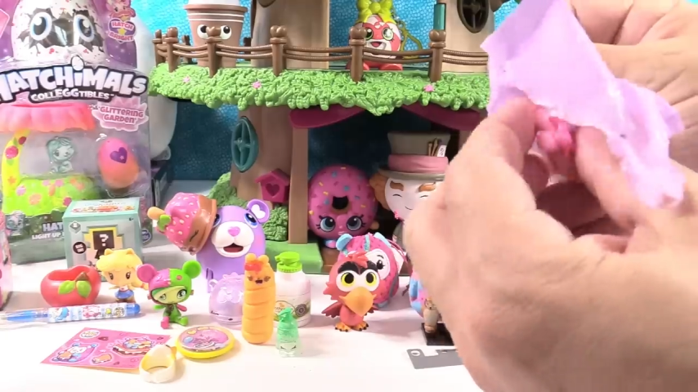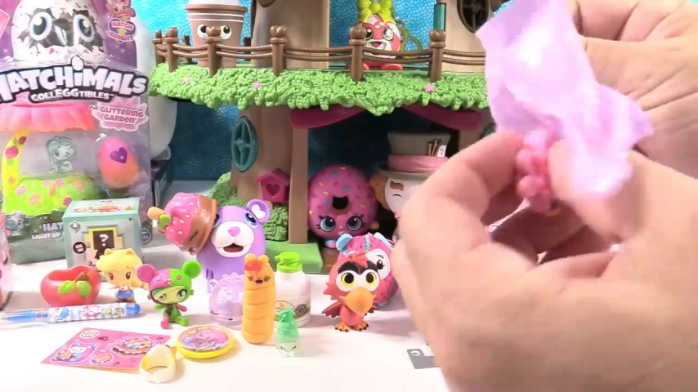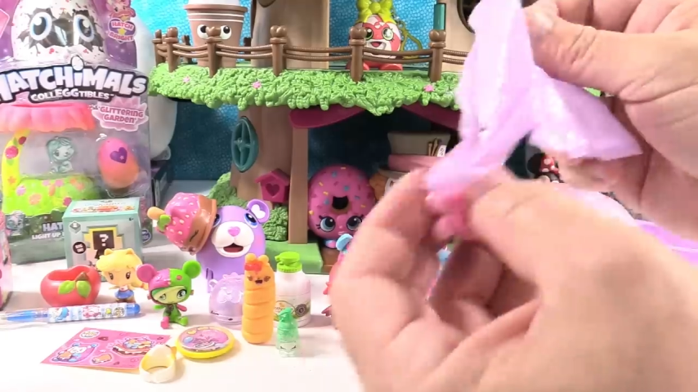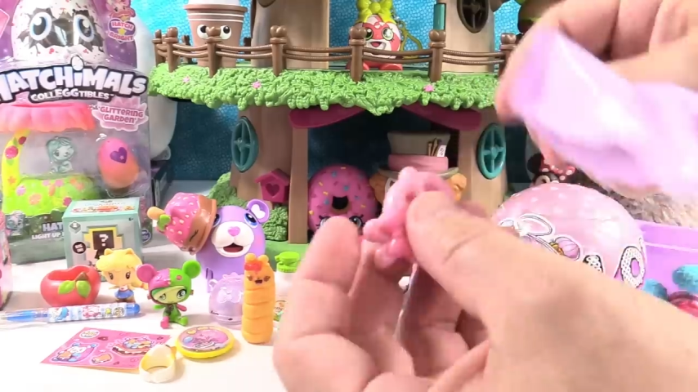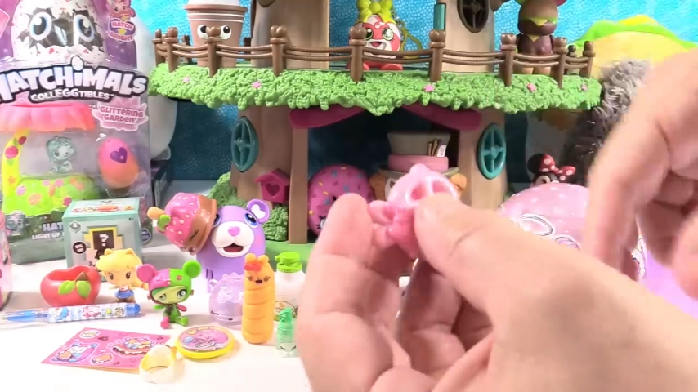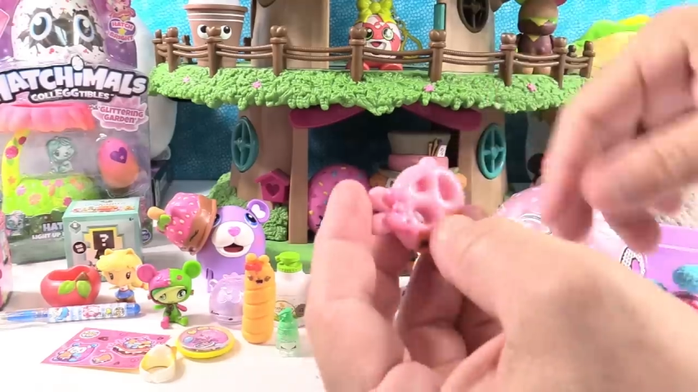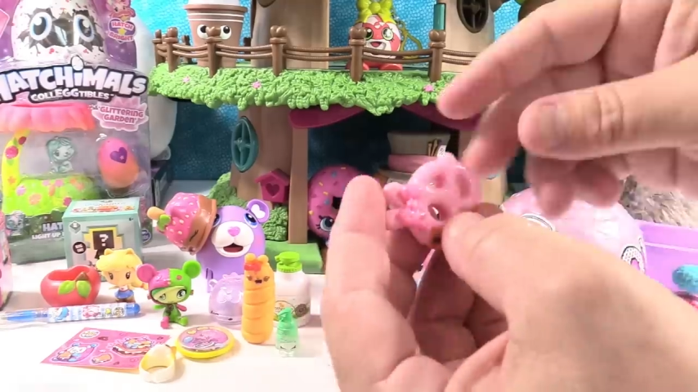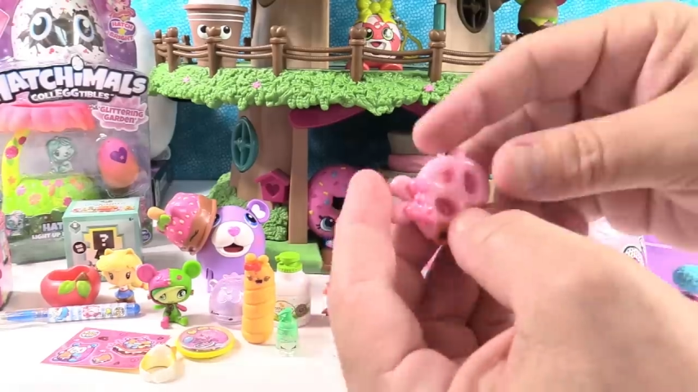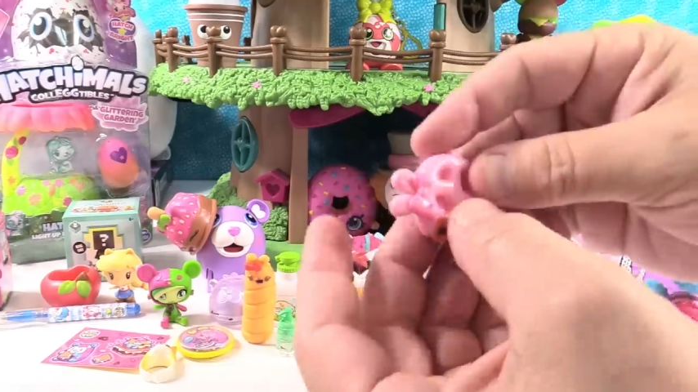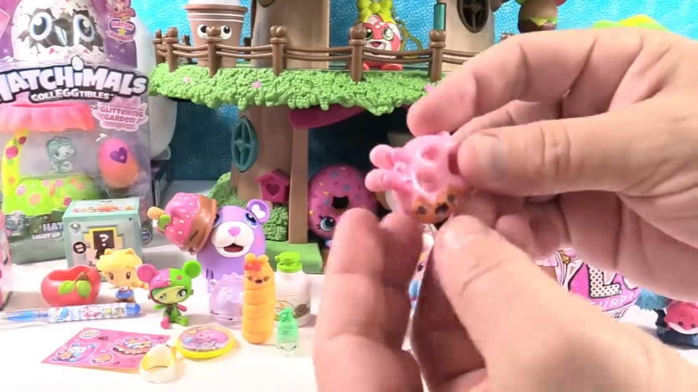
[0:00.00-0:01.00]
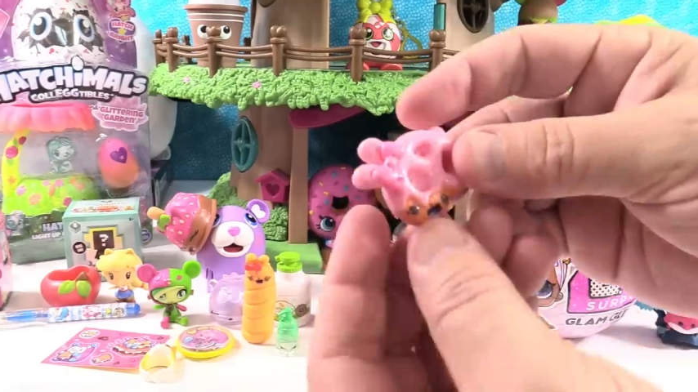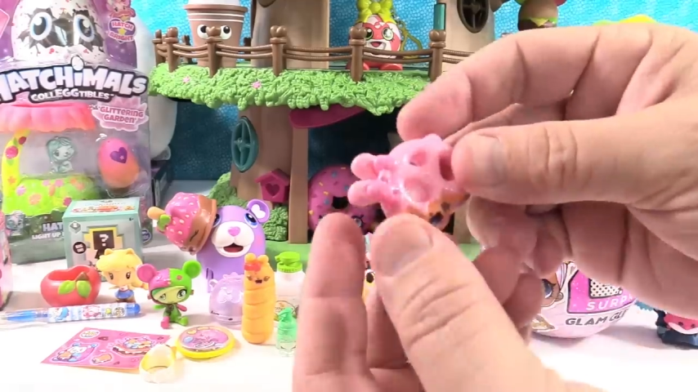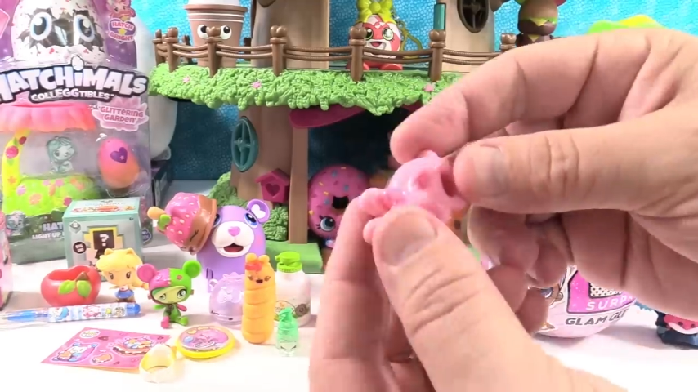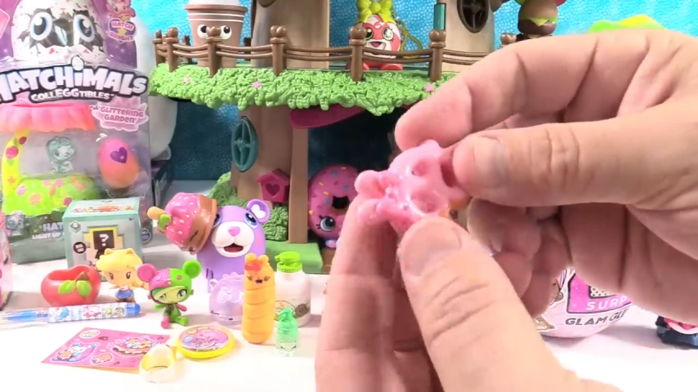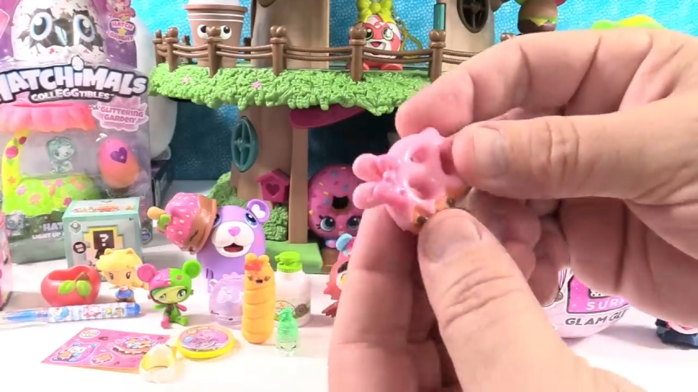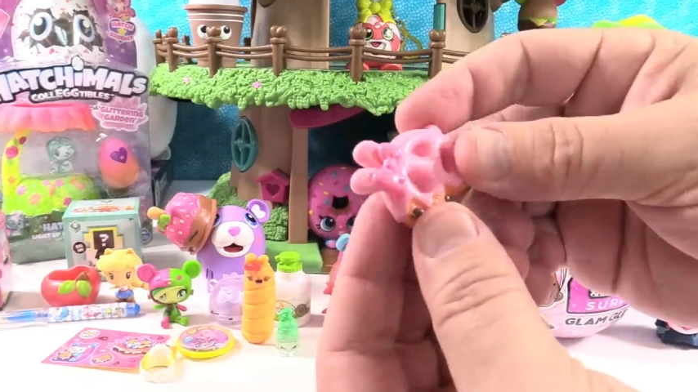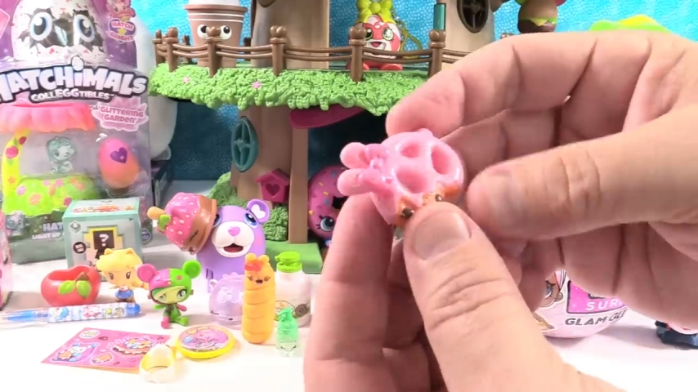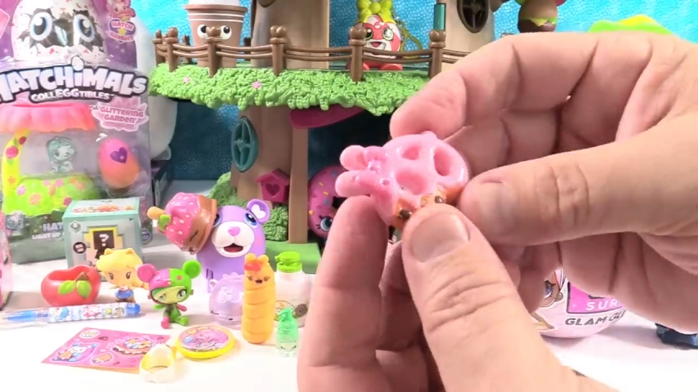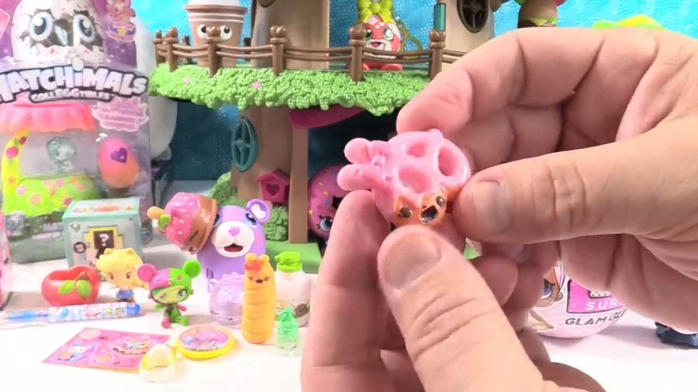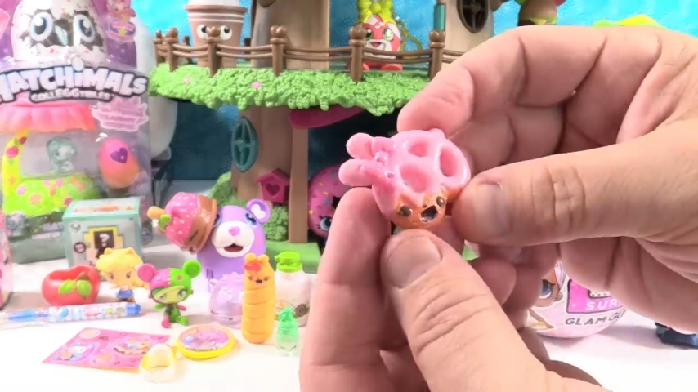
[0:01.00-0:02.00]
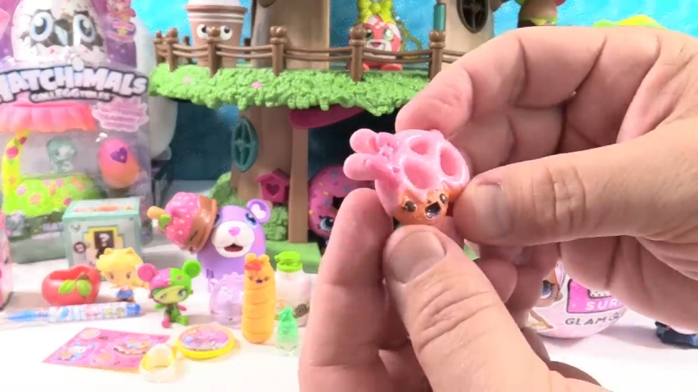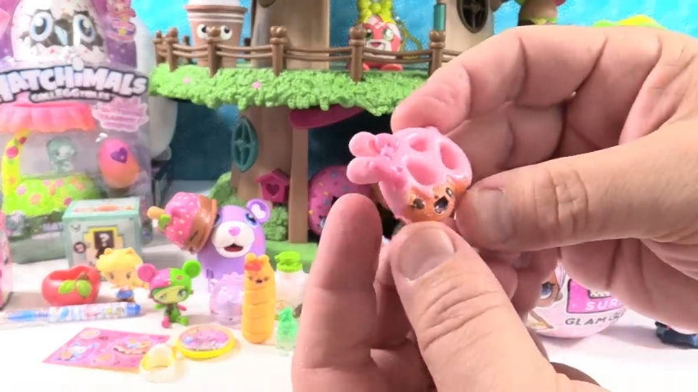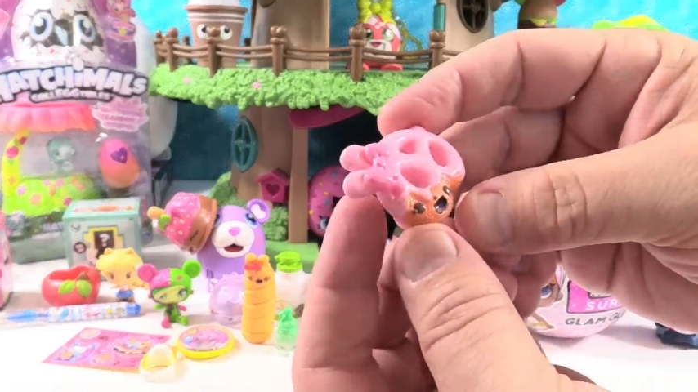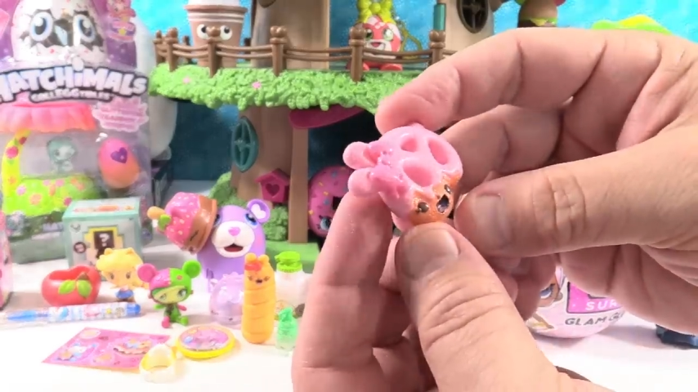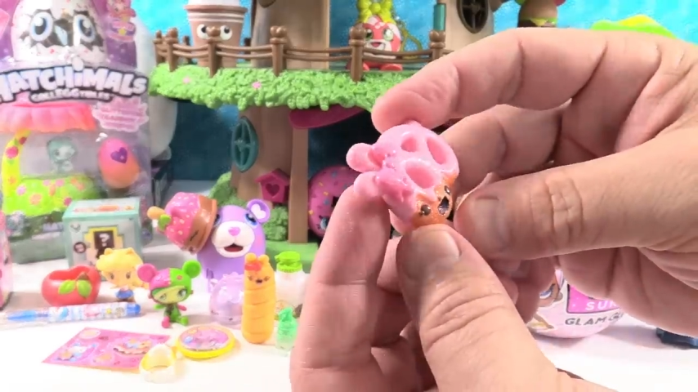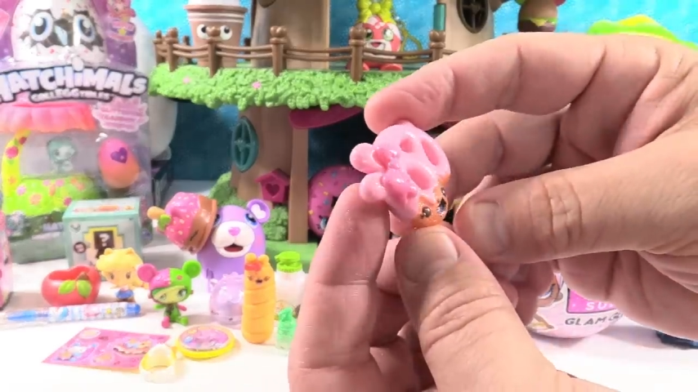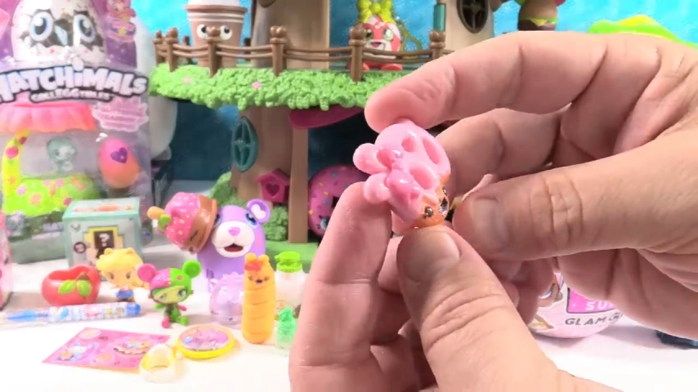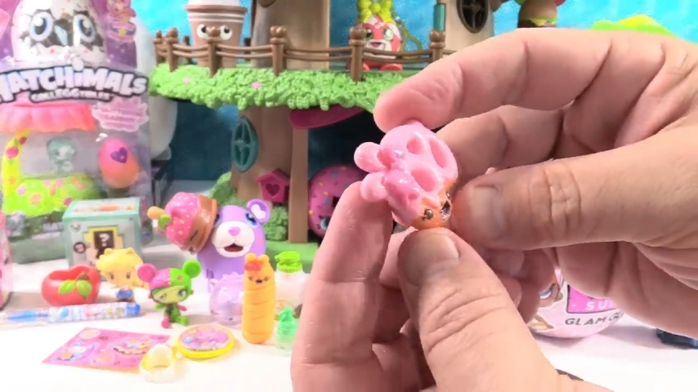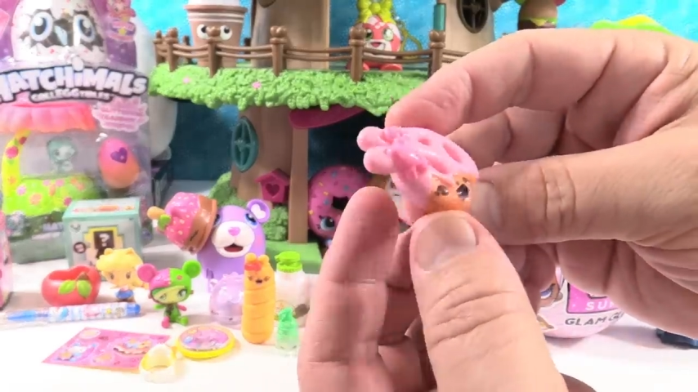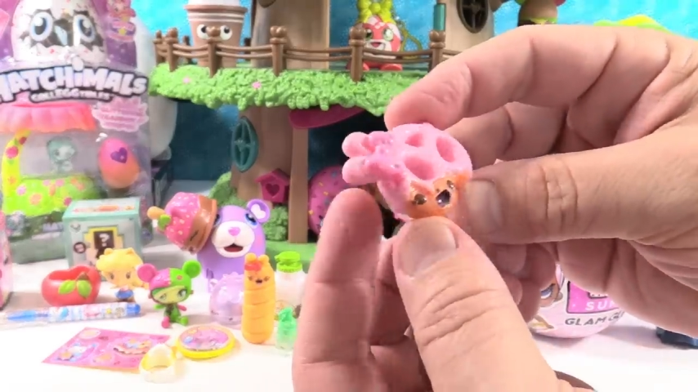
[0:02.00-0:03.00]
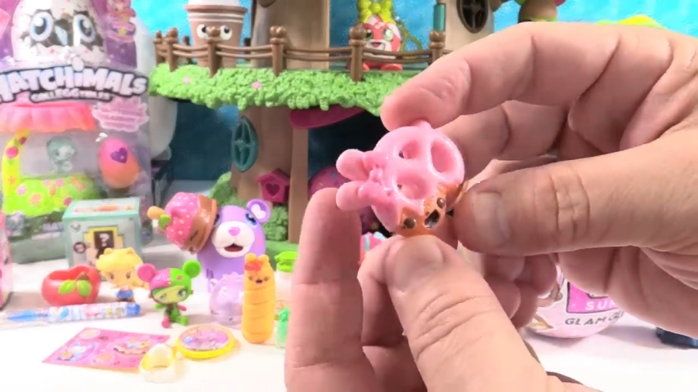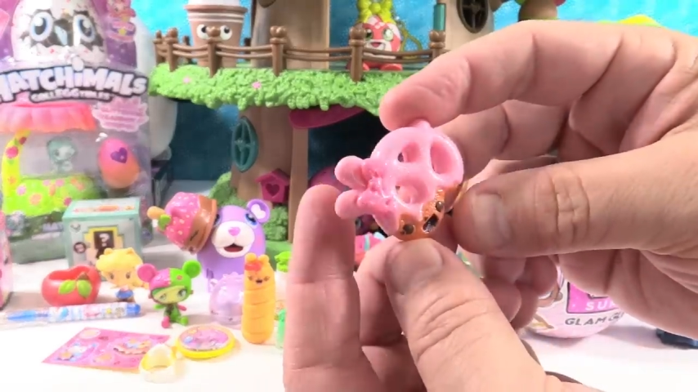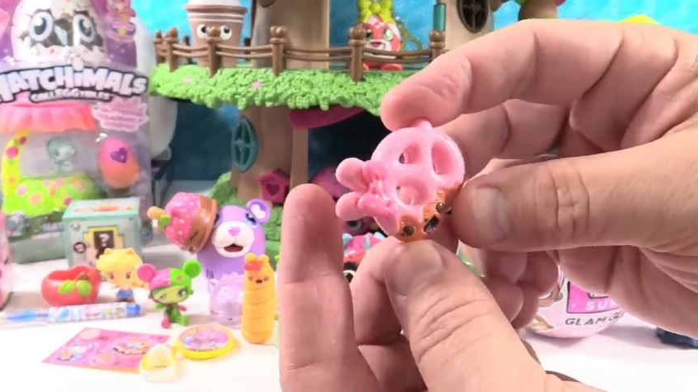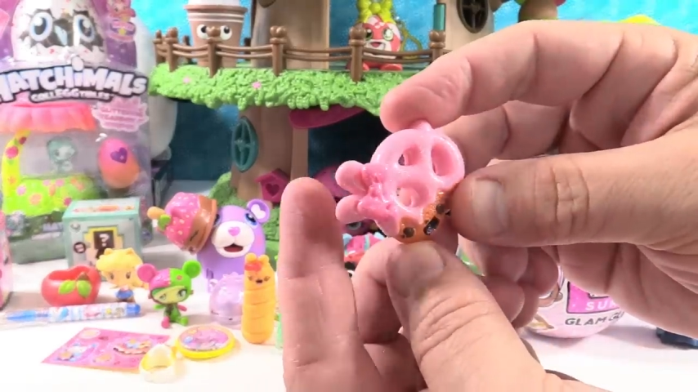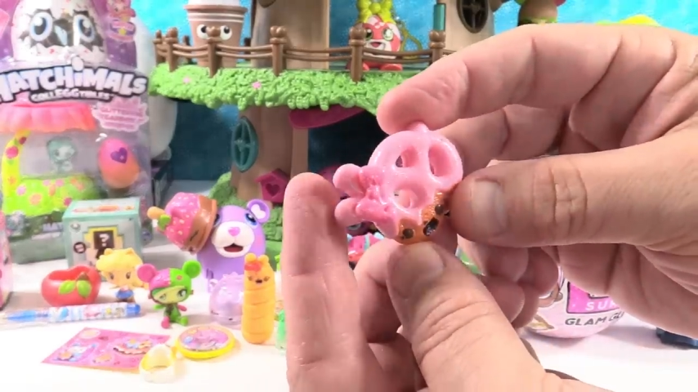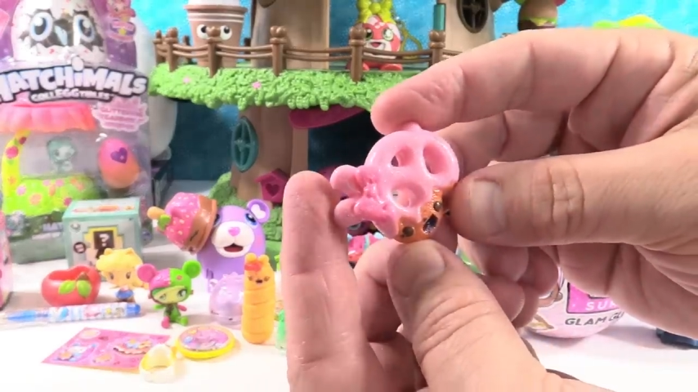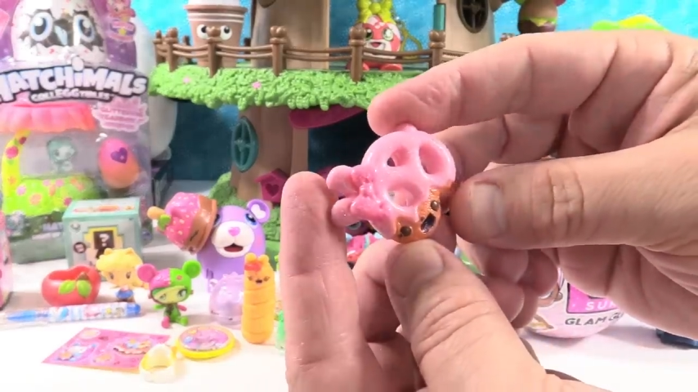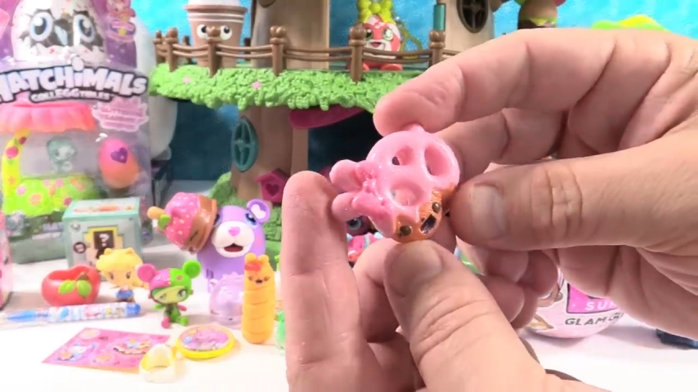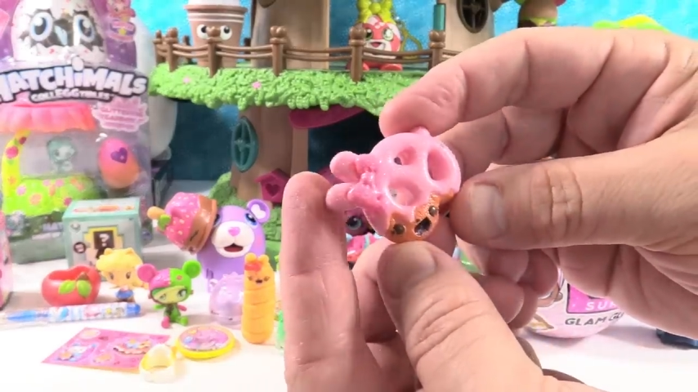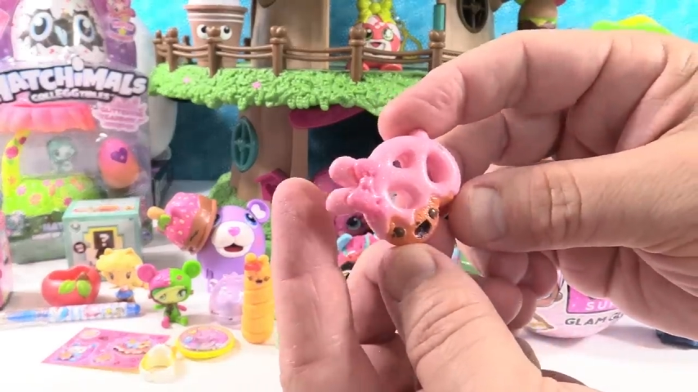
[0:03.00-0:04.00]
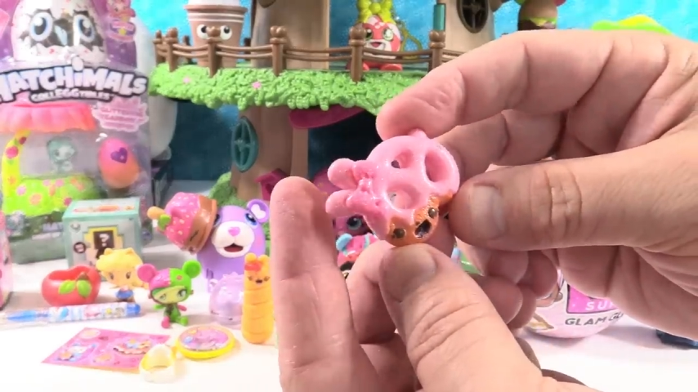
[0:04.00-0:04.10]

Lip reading: Nobody's mouth can be seen.